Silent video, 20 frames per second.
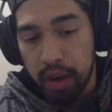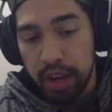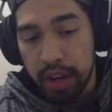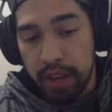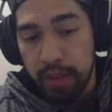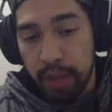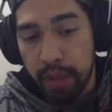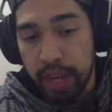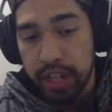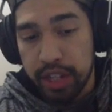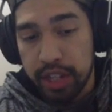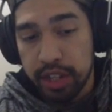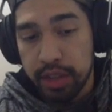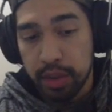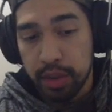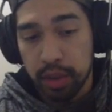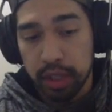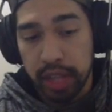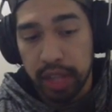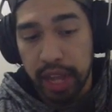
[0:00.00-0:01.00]
if my
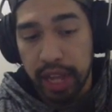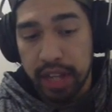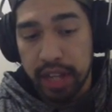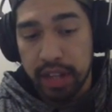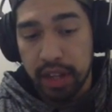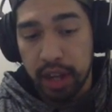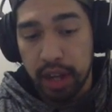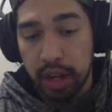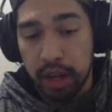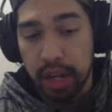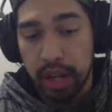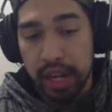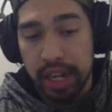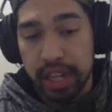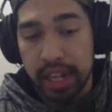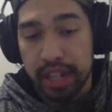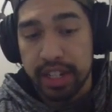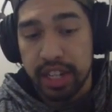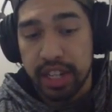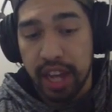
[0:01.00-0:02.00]
Scizor lands on any
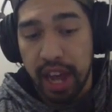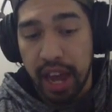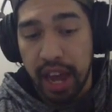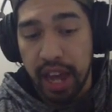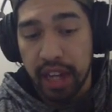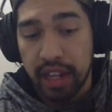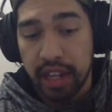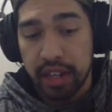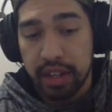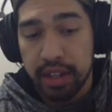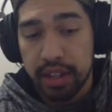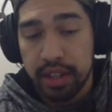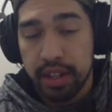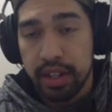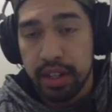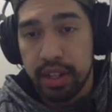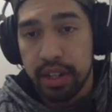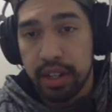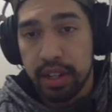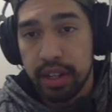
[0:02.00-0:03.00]
attack,
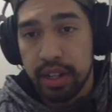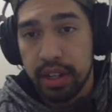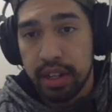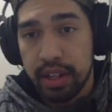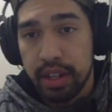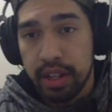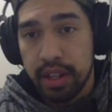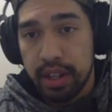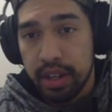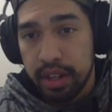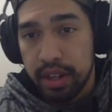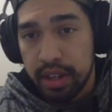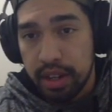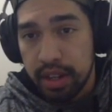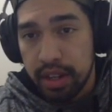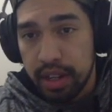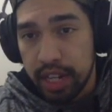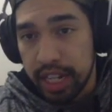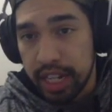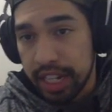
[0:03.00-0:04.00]

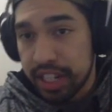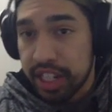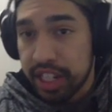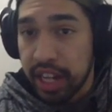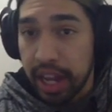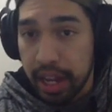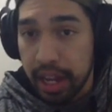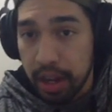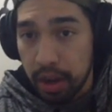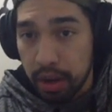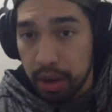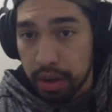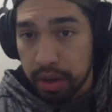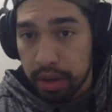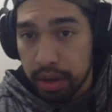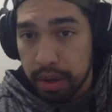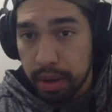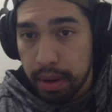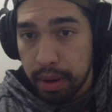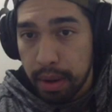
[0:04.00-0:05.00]
he gets KO'd.
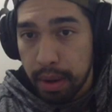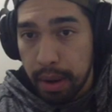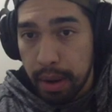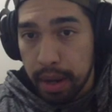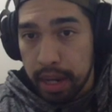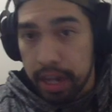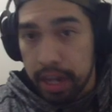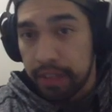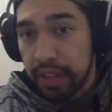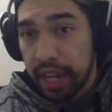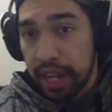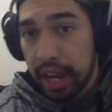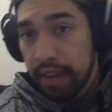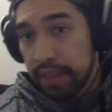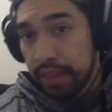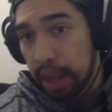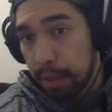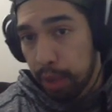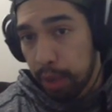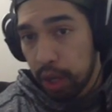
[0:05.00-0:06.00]
And if they have
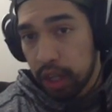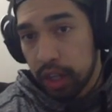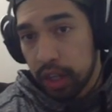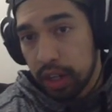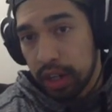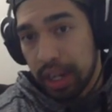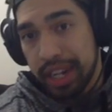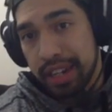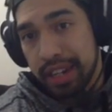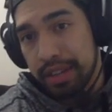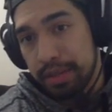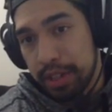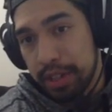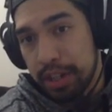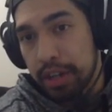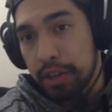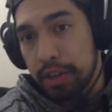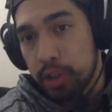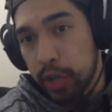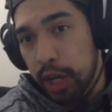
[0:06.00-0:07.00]
that marker, I can, you
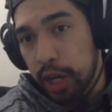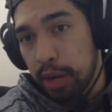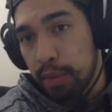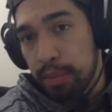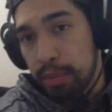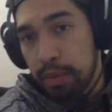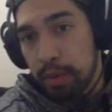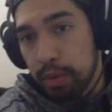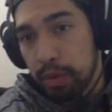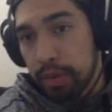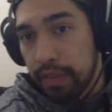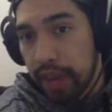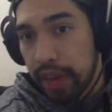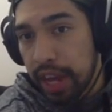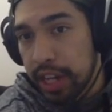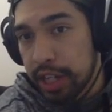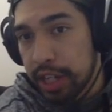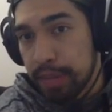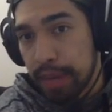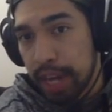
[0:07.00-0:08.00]
know, try to
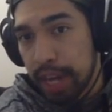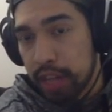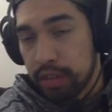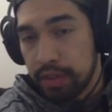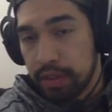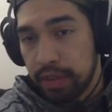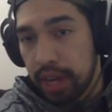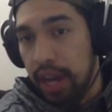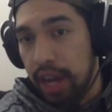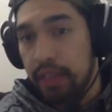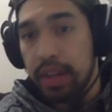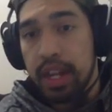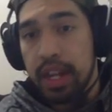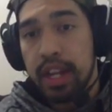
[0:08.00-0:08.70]
revenge, max revive,